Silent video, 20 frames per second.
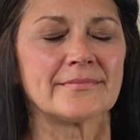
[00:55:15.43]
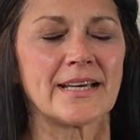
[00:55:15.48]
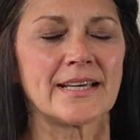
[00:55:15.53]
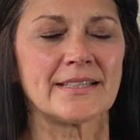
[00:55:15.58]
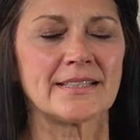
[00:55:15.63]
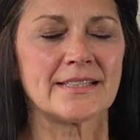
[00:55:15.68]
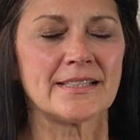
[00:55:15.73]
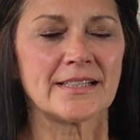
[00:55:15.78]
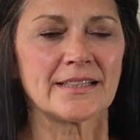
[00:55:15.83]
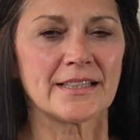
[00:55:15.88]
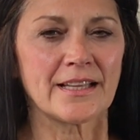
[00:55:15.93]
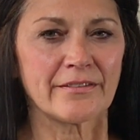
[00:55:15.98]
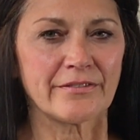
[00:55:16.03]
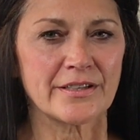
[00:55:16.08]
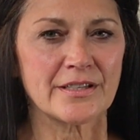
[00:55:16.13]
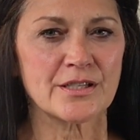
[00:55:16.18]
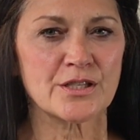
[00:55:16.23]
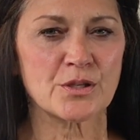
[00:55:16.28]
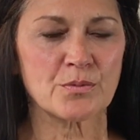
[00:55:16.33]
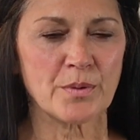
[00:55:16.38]
And in a
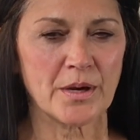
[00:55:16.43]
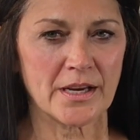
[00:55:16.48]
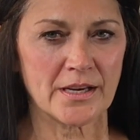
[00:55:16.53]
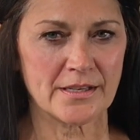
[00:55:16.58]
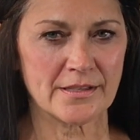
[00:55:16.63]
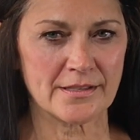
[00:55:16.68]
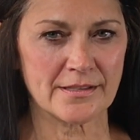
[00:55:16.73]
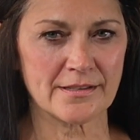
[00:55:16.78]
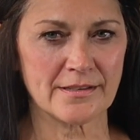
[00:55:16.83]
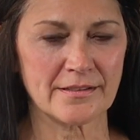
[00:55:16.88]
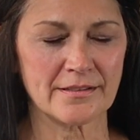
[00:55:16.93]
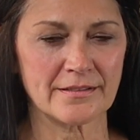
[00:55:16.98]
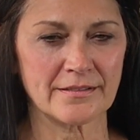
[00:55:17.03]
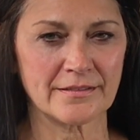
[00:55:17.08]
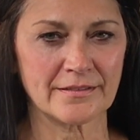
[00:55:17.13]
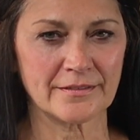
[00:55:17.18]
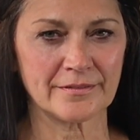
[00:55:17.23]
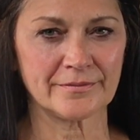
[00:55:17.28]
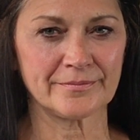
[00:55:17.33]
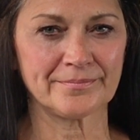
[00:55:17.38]
loving space
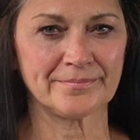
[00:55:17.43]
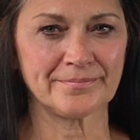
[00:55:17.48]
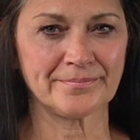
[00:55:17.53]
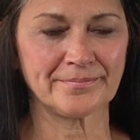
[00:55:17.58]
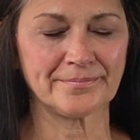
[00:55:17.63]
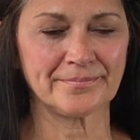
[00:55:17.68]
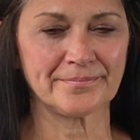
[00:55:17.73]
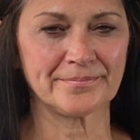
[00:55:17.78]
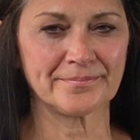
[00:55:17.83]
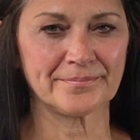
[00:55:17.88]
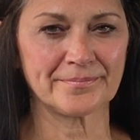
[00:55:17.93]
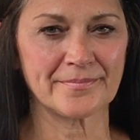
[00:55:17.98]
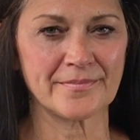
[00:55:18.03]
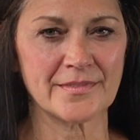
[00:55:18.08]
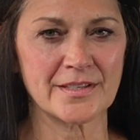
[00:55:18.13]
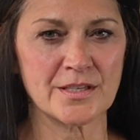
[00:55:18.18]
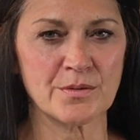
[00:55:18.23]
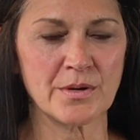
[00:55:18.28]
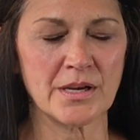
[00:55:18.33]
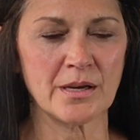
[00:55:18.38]

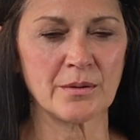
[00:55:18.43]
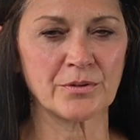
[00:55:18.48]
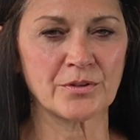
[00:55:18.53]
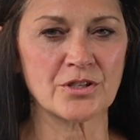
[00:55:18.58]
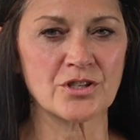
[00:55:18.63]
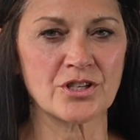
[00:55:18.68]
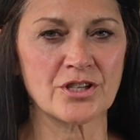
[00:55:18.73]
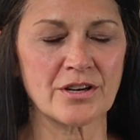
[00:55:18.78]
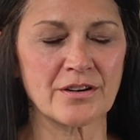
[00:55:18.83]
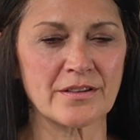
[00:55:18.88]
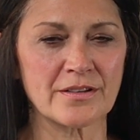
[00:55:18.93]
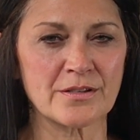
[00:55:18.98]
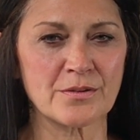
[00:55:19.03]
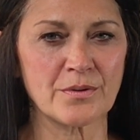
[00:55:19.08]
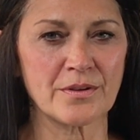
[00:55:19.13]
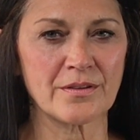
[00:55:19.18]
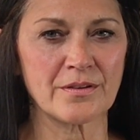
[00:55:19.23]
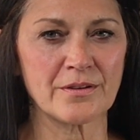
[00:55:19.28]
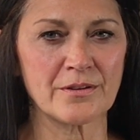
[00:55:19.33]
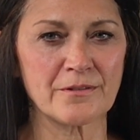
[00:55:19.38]
to be able to share
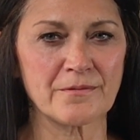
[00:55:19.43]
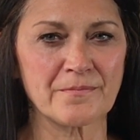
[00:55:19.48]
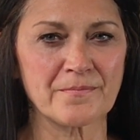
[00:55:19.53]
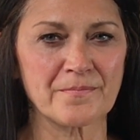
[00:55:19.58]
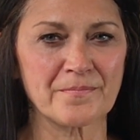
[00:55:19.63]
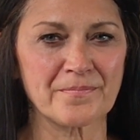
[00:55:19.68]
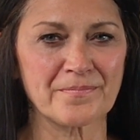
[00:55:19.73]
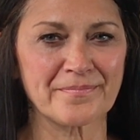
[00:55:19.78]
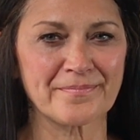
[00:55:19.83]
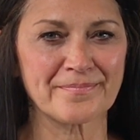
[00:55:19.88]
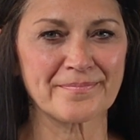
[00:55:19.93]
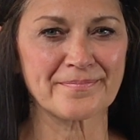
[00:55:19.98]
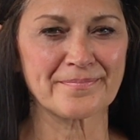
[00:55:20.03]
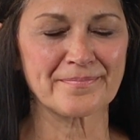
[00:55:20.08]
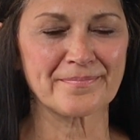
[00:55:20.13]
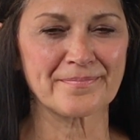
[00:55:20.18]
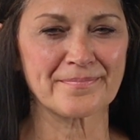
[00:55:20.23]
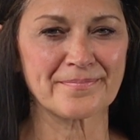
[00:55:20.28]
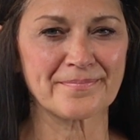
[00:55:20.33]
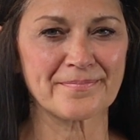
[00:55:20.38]
this with you.
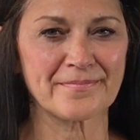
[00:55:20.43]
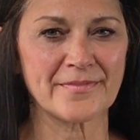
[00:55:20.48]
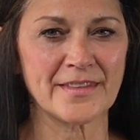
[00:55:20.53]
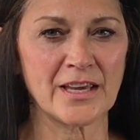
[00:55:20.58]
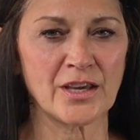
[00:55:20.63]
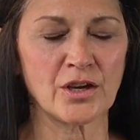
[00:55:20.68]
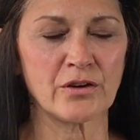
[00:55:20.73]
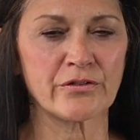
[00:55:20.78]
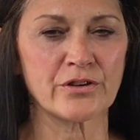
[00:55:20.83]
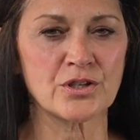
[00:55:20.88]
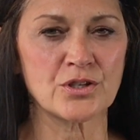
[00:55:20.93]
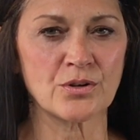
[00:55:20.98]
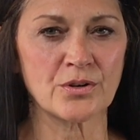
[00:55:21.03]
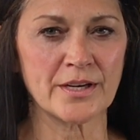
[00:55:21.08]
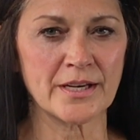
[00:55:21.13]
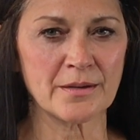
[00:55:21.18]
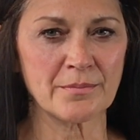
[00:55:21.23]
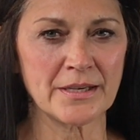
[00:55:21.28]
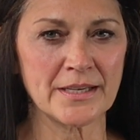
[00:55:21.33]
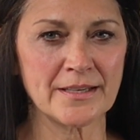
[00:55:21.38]
Thank you for
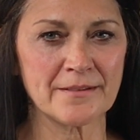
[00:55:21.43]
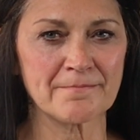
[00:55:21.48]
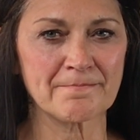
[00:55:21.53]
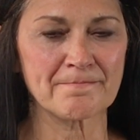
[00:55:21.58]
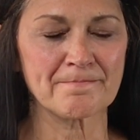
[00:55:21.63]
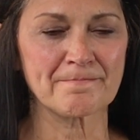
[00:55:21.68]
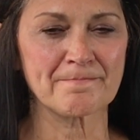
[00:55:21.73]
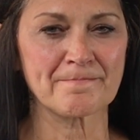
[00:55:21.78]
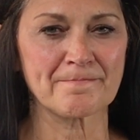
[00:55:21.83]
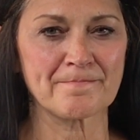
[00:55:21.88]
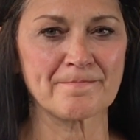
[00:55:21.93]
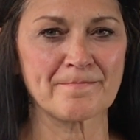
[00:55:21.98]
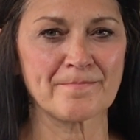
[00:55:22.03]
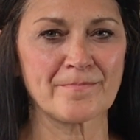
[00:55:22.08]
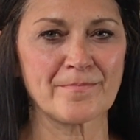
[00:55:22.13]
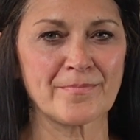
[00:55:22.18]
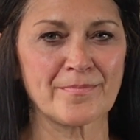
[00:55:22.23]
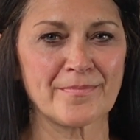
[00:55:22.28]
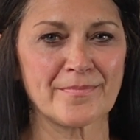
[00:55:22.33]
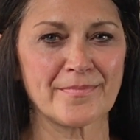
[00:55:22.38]
joining me.
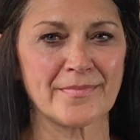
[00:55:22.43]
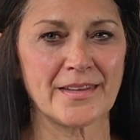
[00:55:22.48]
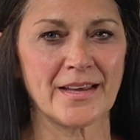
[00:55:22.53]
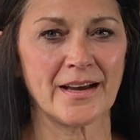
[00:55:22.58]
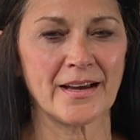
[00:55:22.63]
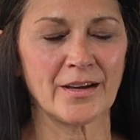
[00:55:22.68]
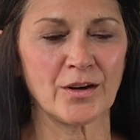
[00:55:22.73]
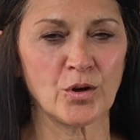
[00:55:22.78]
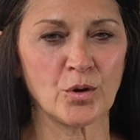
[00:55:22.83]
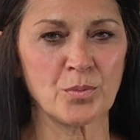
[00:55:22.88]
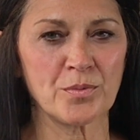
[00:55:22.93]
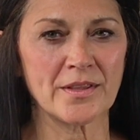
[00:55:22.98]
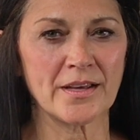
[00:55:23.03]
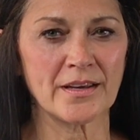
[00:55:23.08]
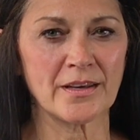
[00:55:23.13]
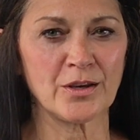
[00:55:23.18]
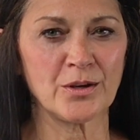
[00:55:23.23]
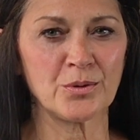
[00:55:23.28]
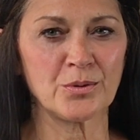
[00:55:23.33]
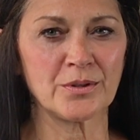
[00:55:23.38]
I hope
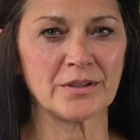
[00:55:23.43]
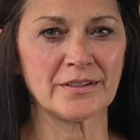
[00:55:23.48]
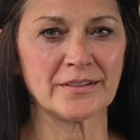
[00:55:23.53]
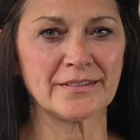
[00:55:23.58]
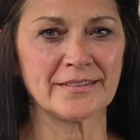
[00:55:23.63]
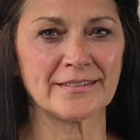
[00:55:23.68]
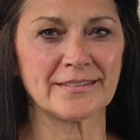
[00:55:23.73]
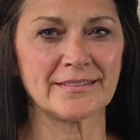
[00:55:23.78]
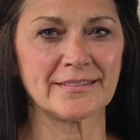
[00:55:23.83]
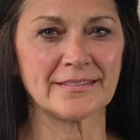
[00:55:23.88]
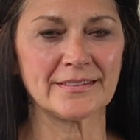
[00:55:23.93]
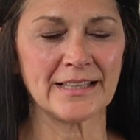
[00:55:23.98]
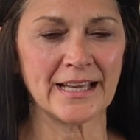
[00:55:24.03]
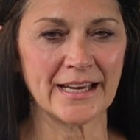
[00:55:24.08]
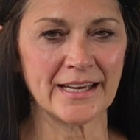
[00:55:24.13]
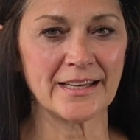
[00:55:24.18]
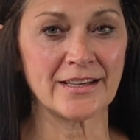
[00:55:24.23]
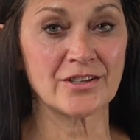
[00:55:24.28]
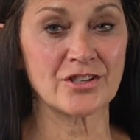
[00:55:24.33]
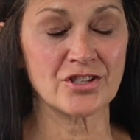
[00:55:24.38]
that you will
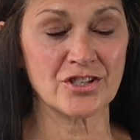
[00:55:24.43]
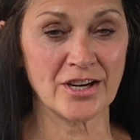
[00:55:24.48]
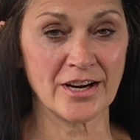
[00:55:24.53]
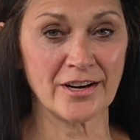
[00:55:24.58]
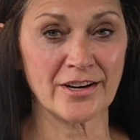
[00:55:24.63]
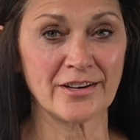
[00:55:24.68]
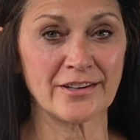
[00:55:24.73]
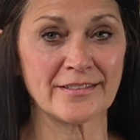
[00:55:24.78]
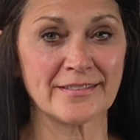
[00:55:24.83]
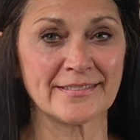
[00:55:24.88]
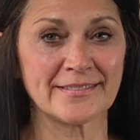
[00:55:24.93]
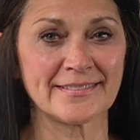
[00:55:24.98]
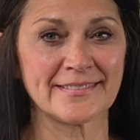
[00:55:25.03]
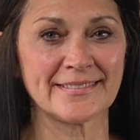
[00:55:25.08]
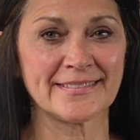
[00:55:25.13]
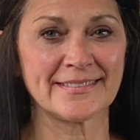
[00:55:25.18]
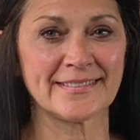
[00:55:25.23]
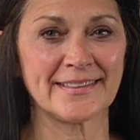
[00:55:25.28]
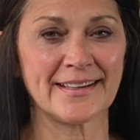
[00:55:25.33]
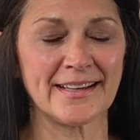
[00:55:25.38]
like, share,
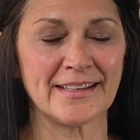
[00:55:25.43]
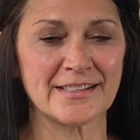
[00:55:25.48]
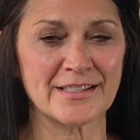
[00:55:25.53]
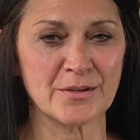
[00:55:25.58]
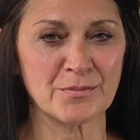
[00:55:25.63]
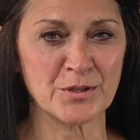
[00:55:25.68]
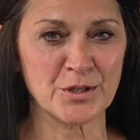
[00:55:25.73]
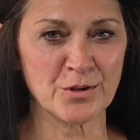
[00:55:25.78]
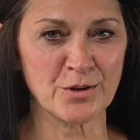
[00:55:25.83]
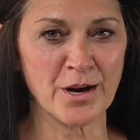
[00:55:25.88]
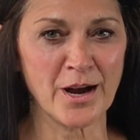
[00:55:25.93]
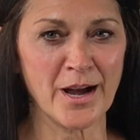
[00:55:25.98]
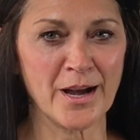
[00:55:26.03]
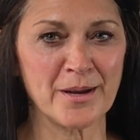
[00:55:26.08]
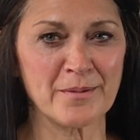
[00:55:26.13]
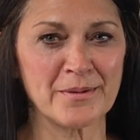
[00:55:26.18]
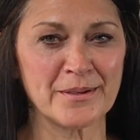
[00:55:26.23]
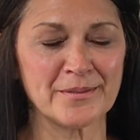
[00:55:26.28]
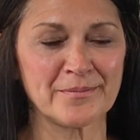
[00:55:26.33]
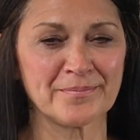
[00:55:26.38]
and
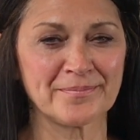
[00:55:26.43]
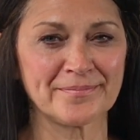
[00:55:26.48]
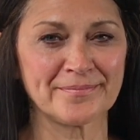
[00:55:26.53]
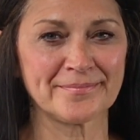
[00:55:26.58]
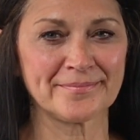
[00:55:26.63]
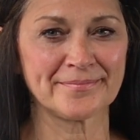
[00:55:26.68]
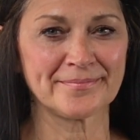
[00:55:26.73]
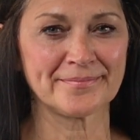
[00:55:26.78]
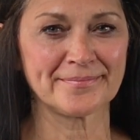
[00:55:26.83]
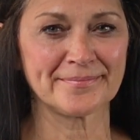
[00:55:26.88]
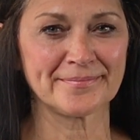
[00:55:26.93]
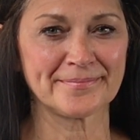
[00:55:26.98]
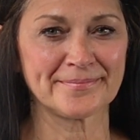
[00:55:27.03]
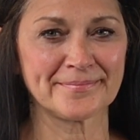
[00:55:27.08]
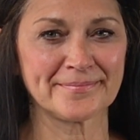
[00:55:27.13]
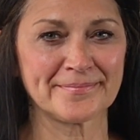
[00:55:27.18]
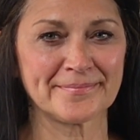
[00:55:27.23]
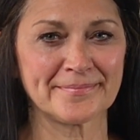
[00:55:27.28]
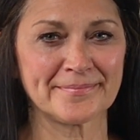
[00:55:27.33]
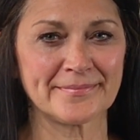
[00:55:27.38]
subscribe.
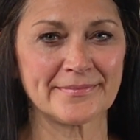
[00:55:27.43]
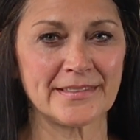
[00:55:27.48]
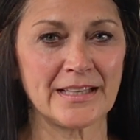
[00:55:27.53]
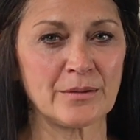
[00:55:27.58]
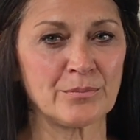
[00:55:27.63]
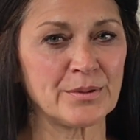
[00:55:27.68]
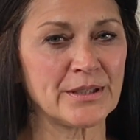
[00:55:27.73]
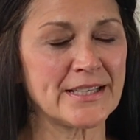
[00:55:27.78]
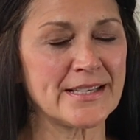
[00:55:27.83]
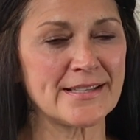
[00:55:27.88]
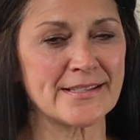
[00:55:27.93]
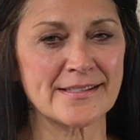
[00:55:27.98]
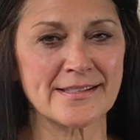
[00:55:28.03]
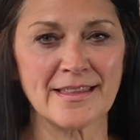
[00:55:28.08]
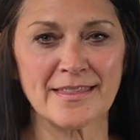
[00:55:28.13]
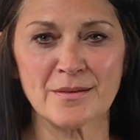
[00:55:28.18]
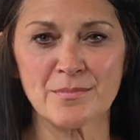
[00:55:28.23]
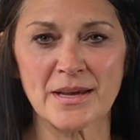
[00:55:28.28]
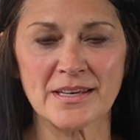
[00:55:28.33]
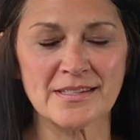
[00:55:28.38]
And please
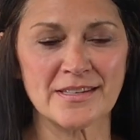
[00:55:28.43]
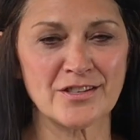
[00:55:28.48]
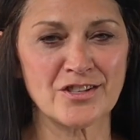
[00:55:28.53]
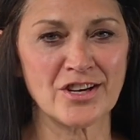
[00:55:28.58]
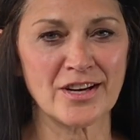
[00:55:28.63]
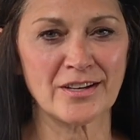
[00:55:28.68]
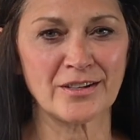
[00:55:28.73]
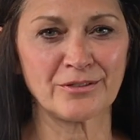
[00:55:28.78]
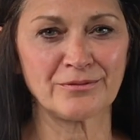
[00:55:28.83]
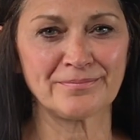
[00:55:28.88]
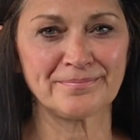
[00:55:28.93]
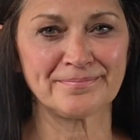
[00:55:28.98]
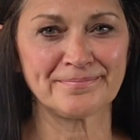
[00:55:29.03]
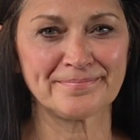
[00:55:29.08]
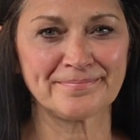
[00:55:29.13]
send the message out.